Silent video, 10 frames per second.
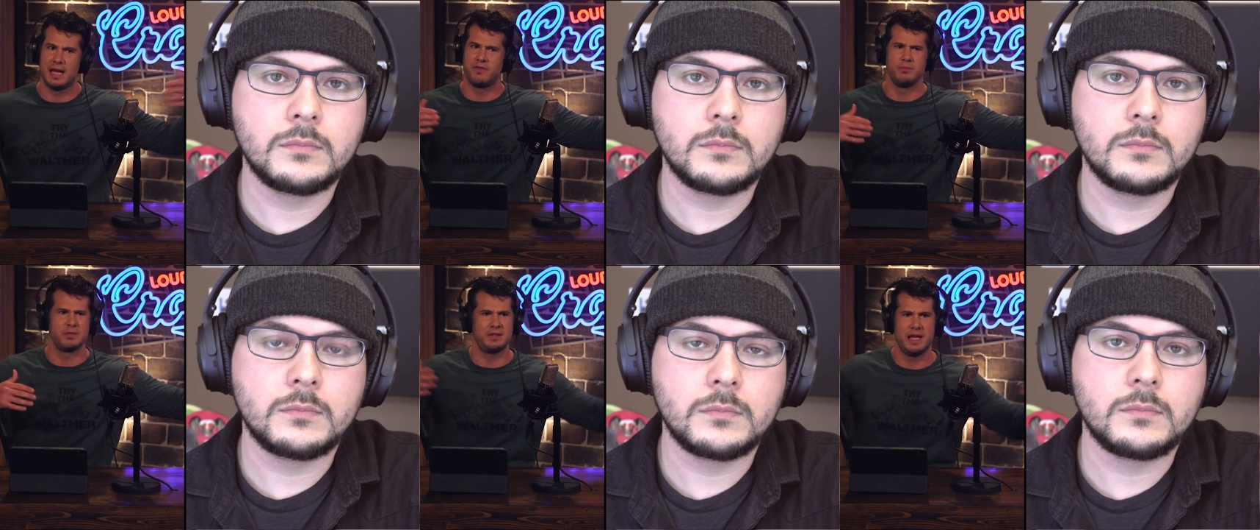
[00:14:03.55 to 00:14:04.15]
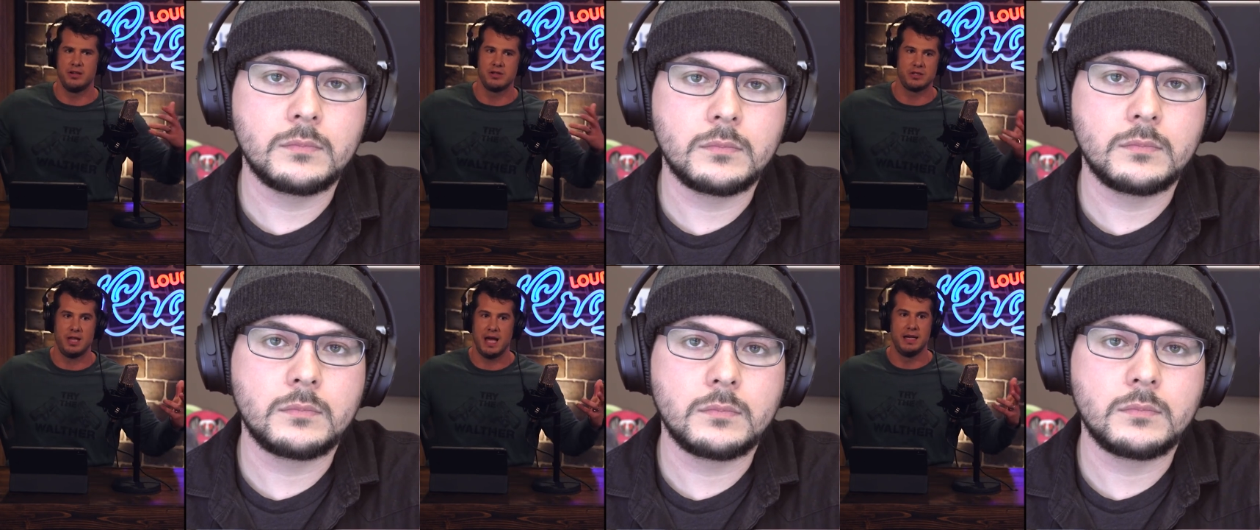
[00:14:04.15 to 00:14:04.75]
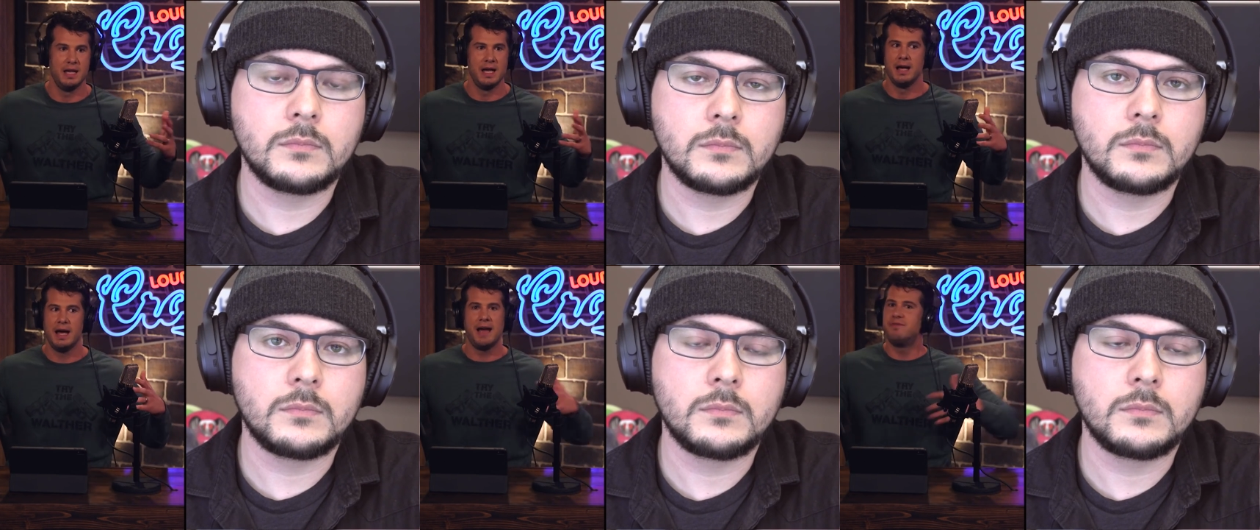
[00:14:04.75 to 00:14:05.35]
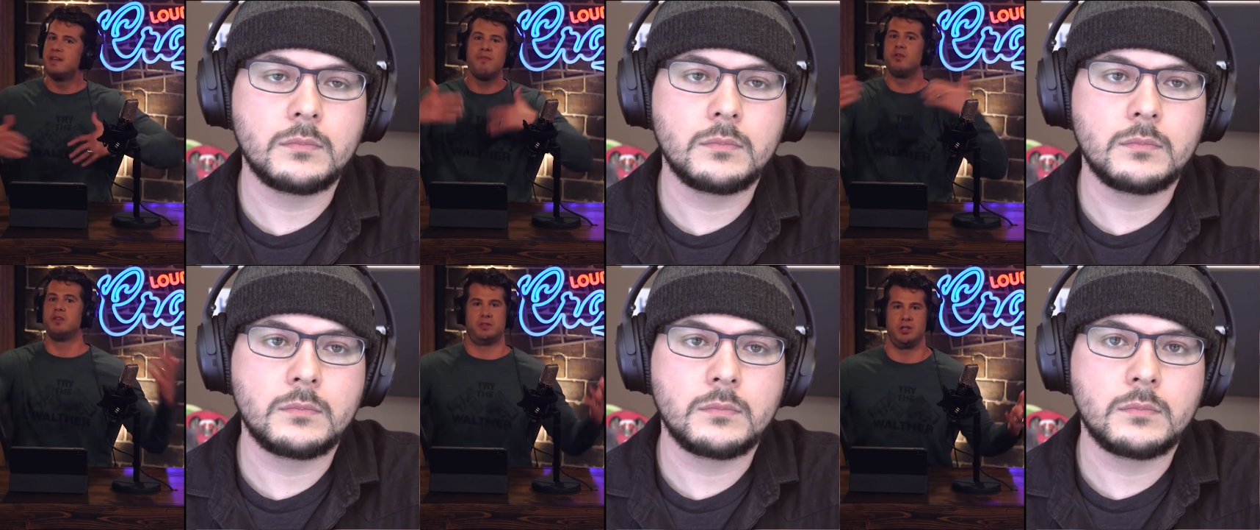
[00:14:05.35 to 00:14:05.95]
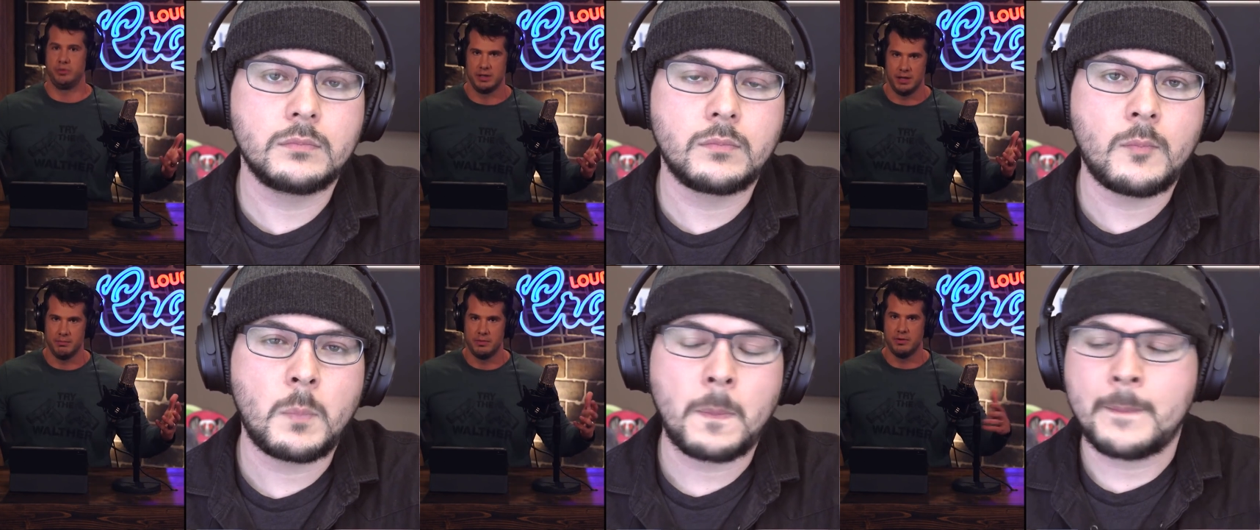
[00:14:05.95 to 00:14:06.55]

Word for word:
Speaker 1: the guy from Slate or Salon. I've never insulted them.